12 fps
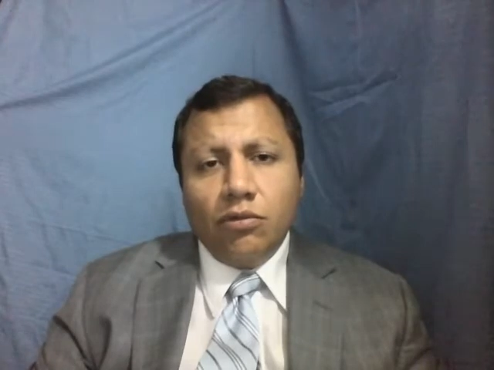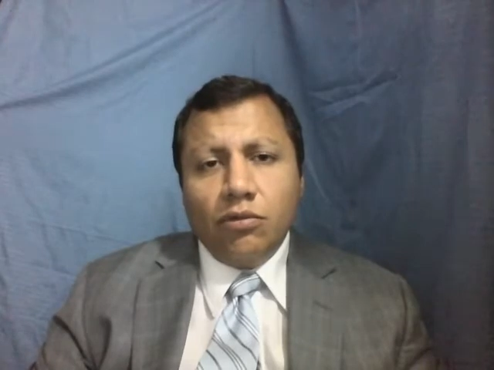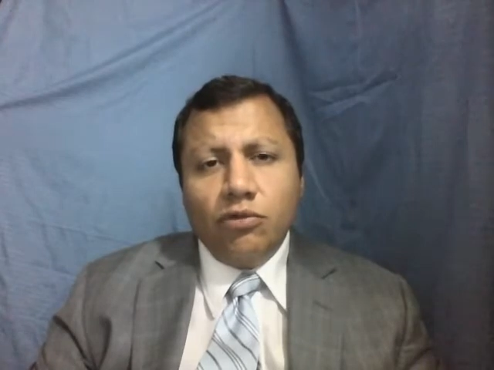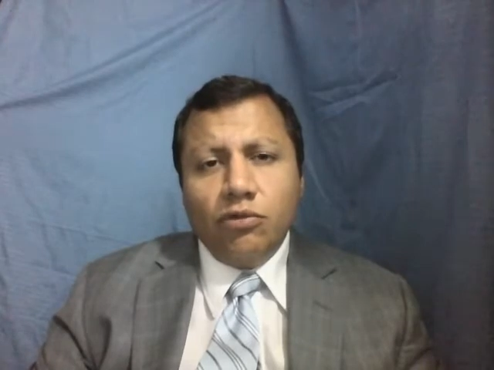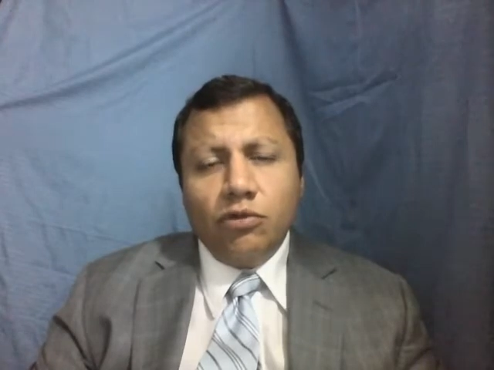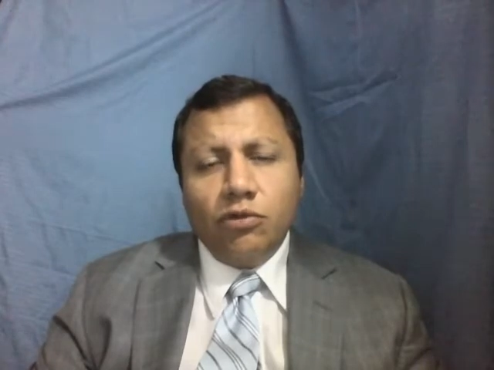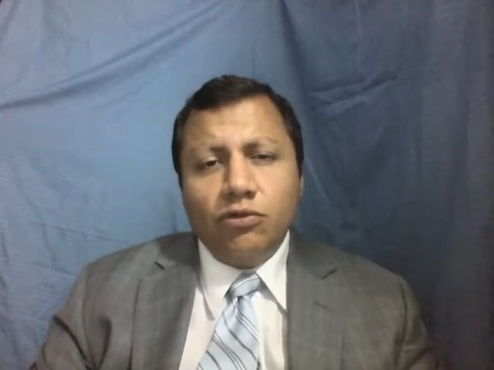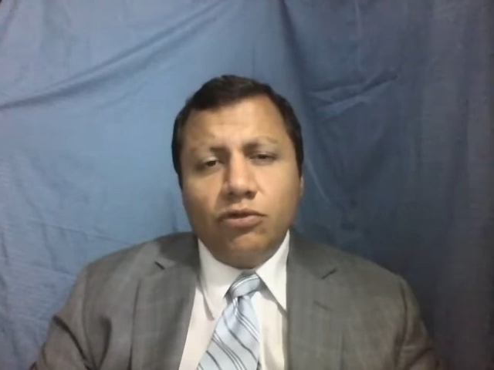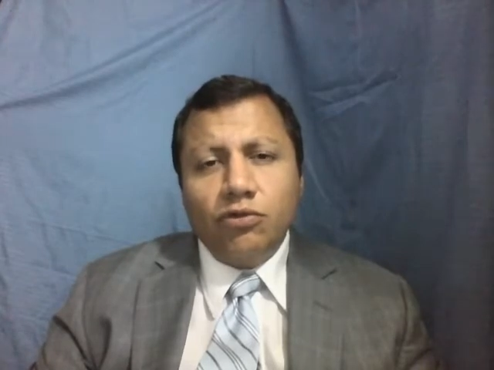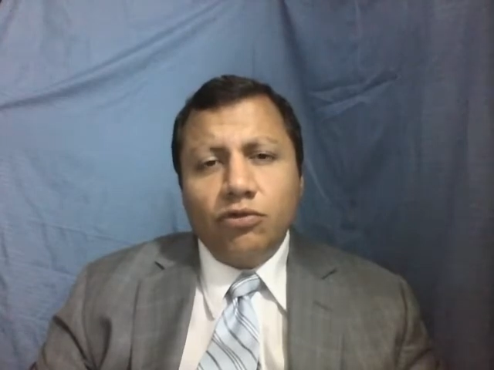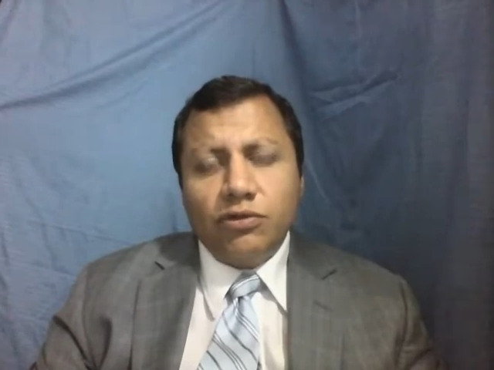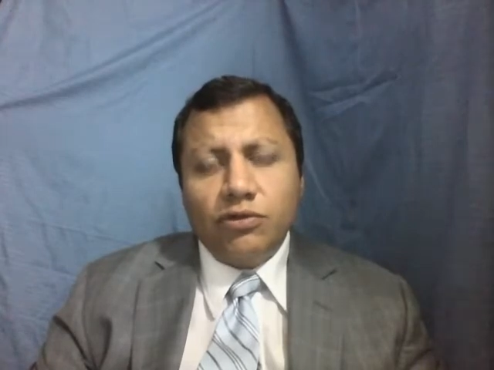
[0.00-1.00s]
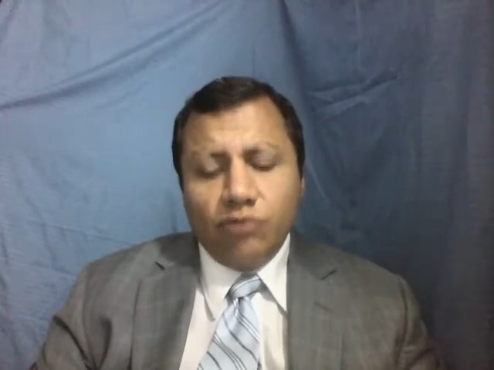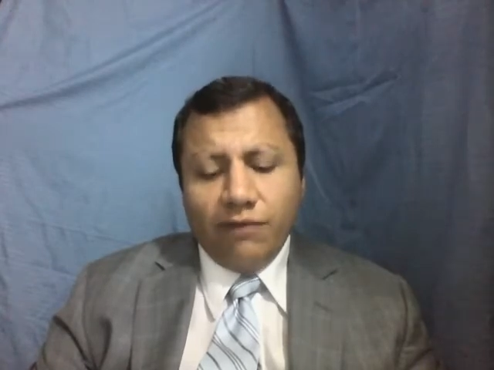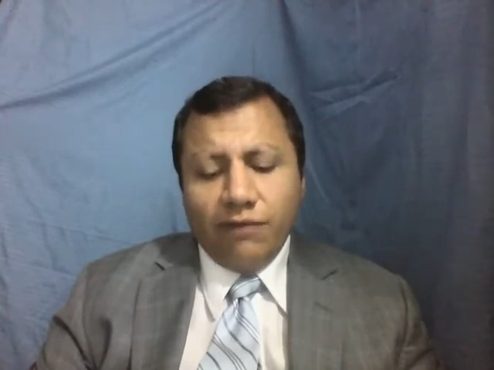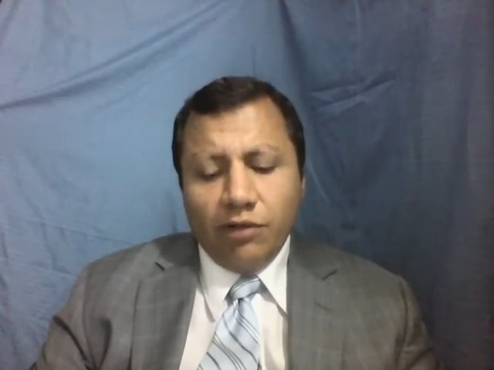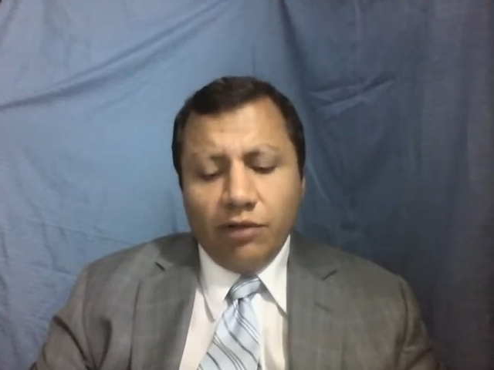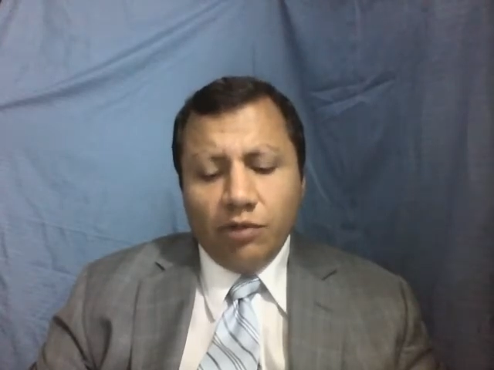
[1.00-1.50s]
what you want to do is to
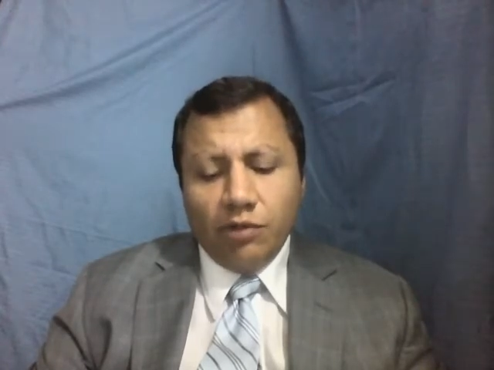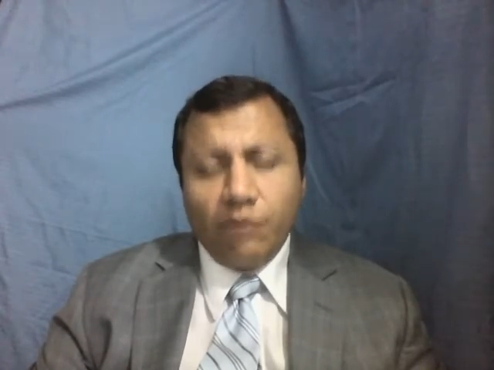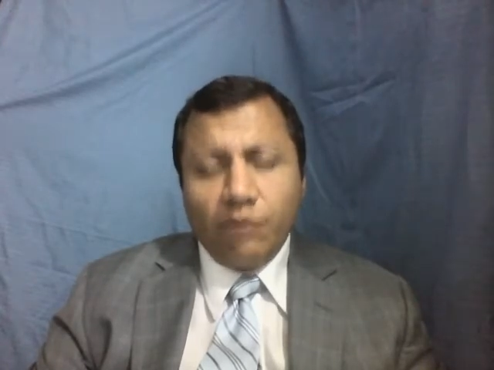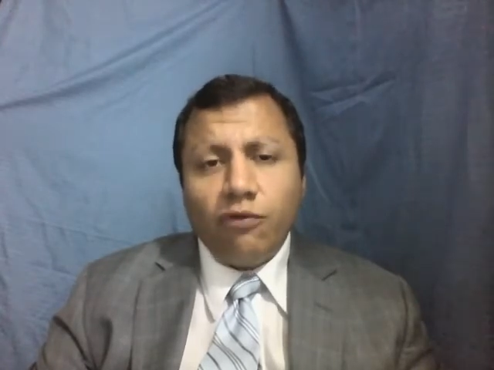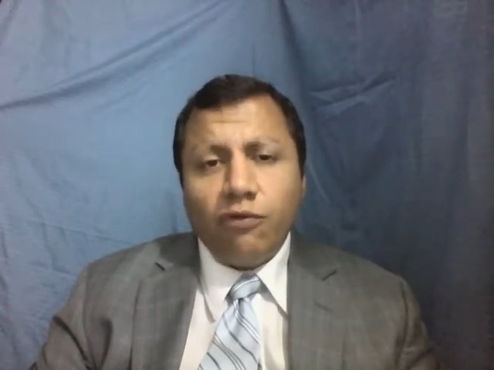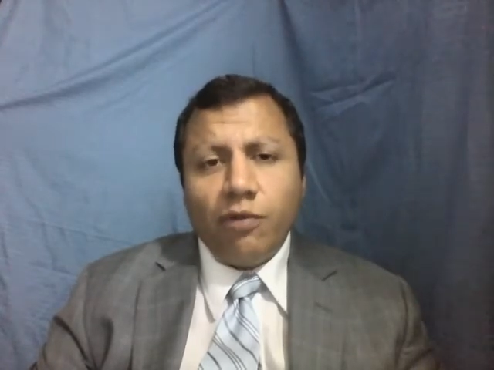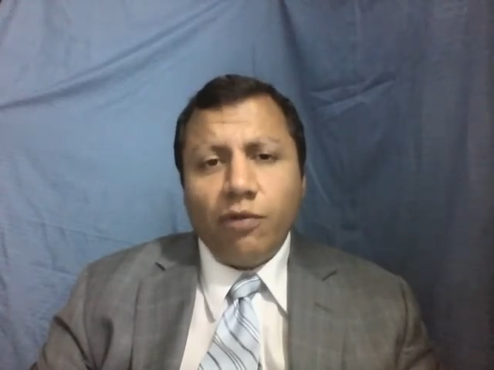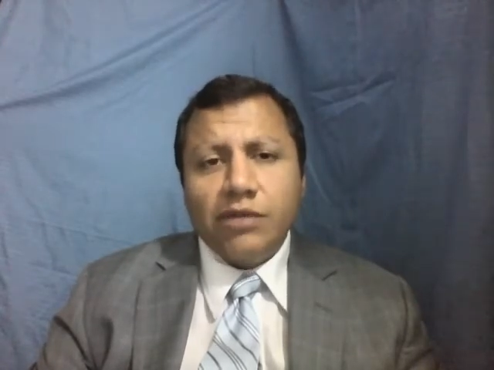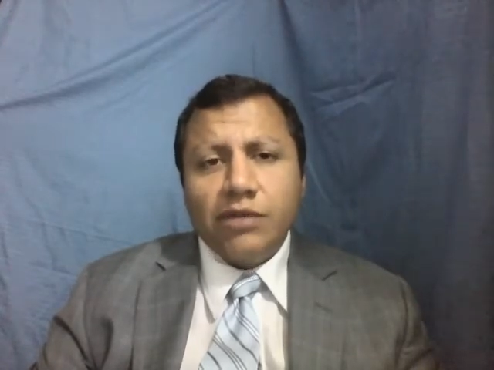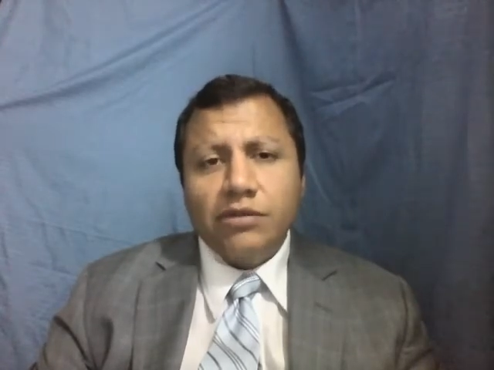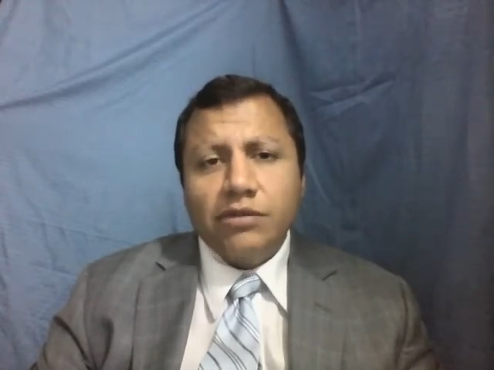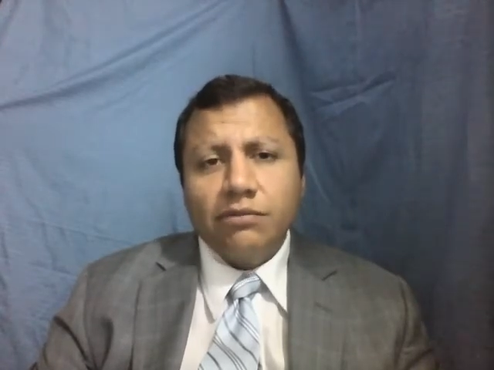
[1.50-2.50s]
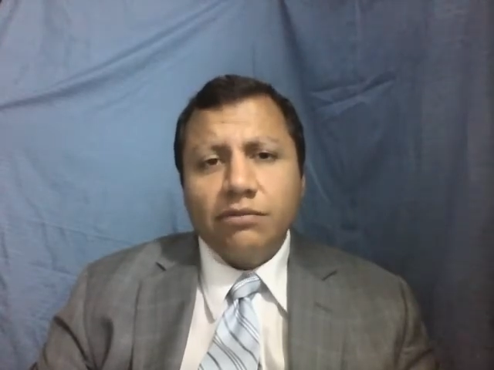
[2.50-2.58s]
evaluate performance.